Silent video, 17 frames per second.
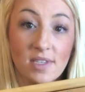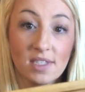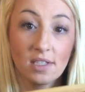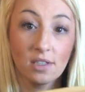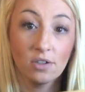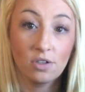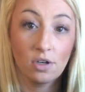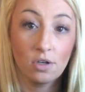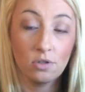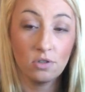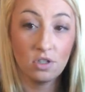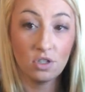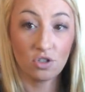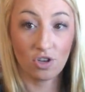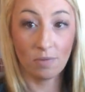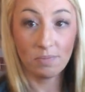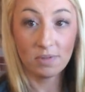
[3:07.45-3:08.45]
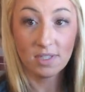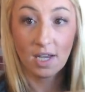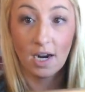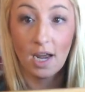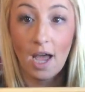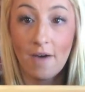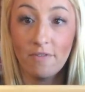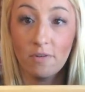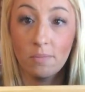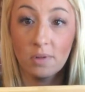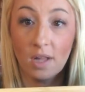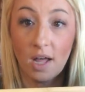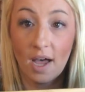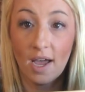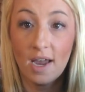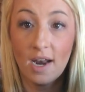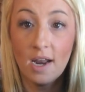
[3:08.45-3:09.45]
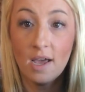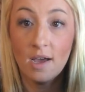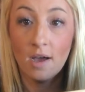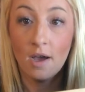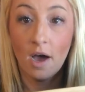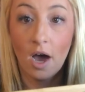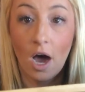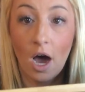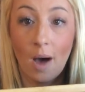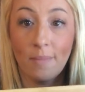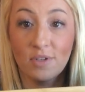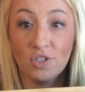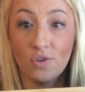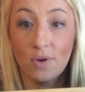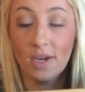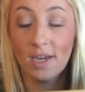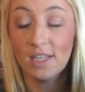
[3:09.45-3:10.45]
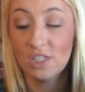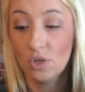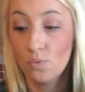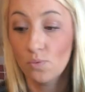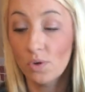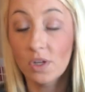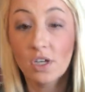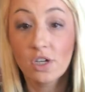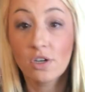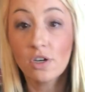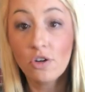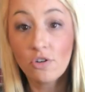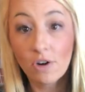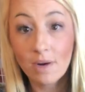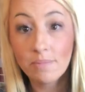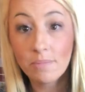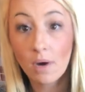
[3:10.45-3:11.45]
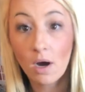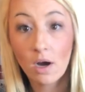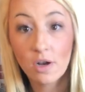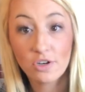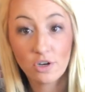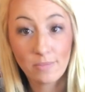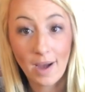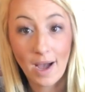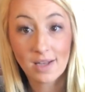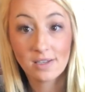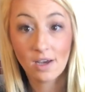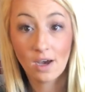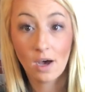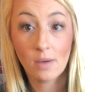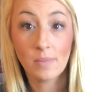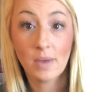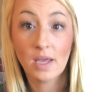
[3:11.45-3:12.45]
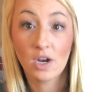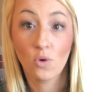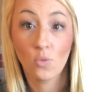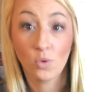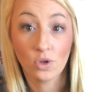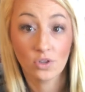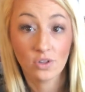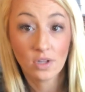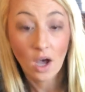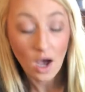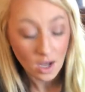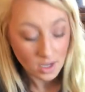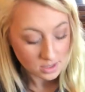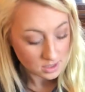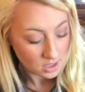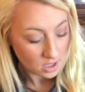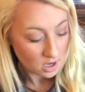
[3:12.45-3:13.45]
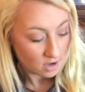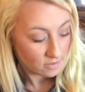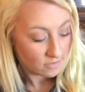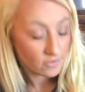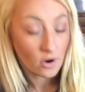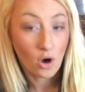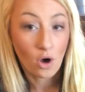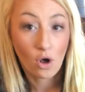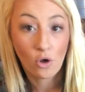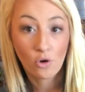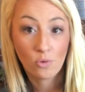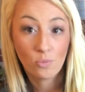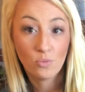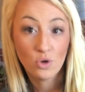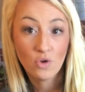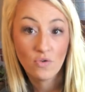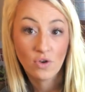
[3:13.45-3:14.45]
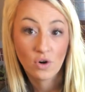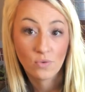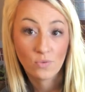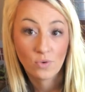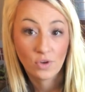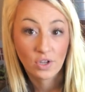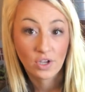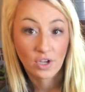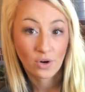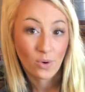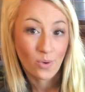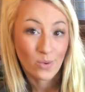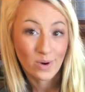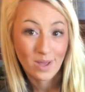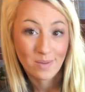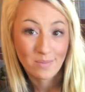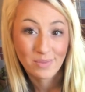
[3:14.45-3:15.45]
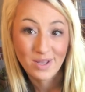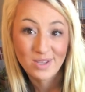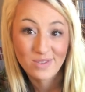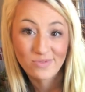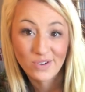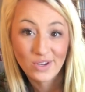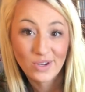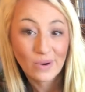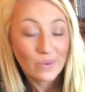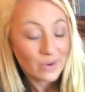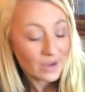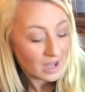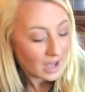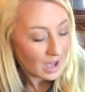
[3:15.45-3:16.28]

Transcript: silicone strips that I have applied, so it gets a really good grip on your bathtub and it will not fall or move, and are really going to hold it in place for you.